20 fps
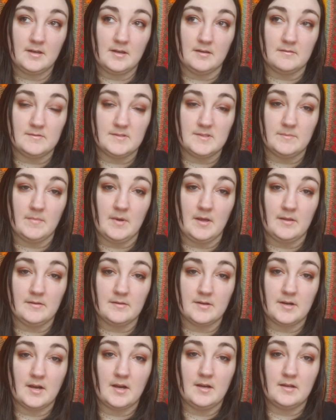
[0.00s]
of some
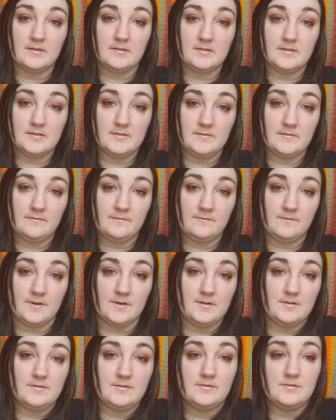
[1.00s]
other color
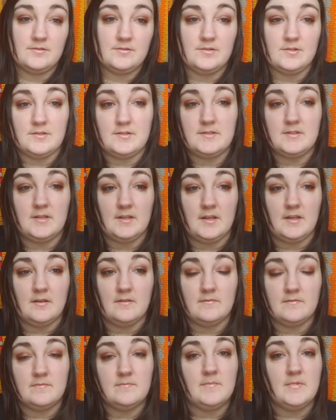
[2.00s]
first, just to
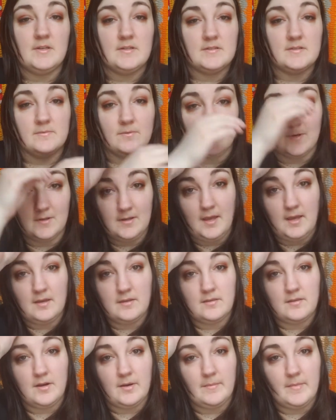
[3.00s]
give me some more
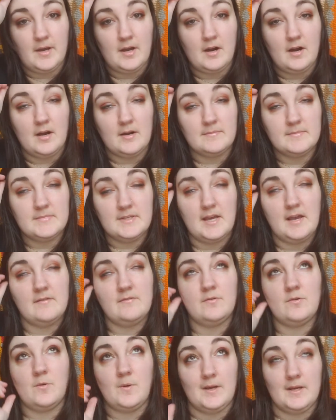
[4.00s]
length on my arms. I
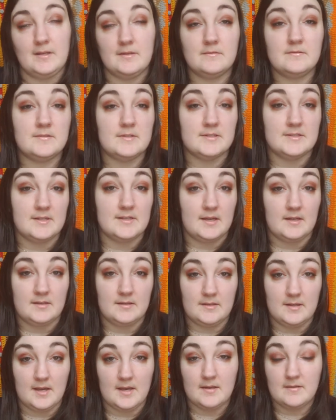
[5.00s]
haven't quite
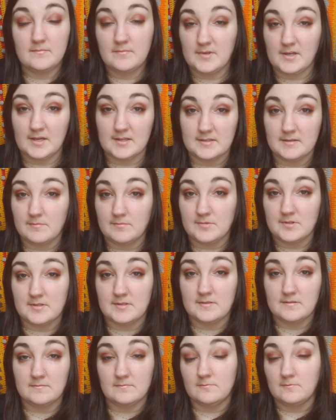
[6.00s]
decided yet, because I'm
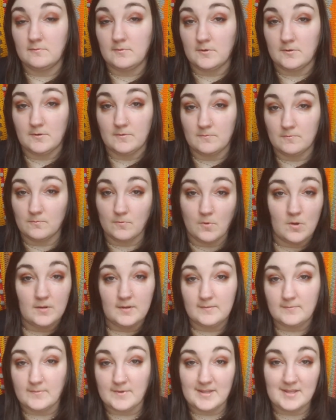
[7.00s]
just
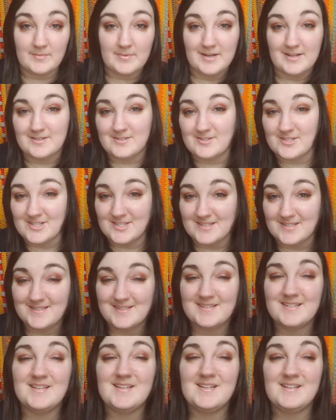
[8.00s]
rolling with the
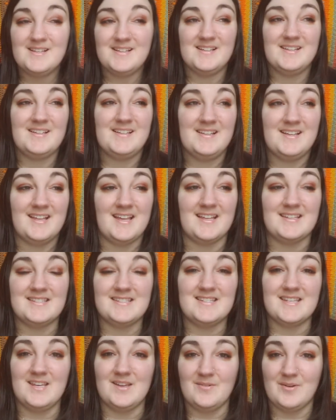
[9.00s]
punches and
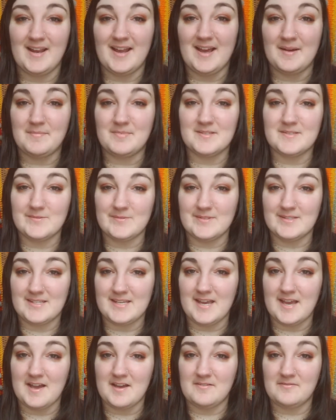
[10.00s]
seeing what happens once I
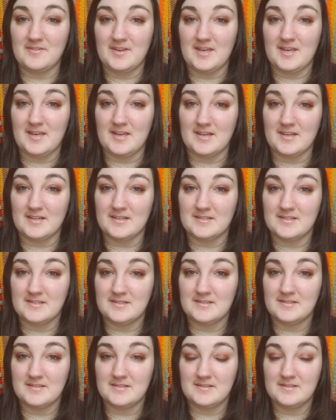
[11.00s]
have a
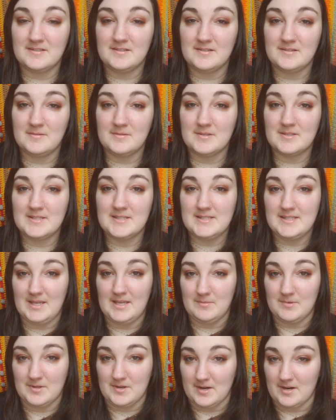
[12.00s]

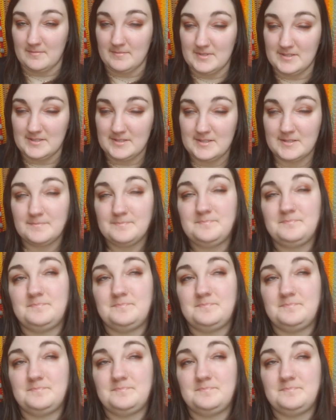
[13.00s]
seamed garment.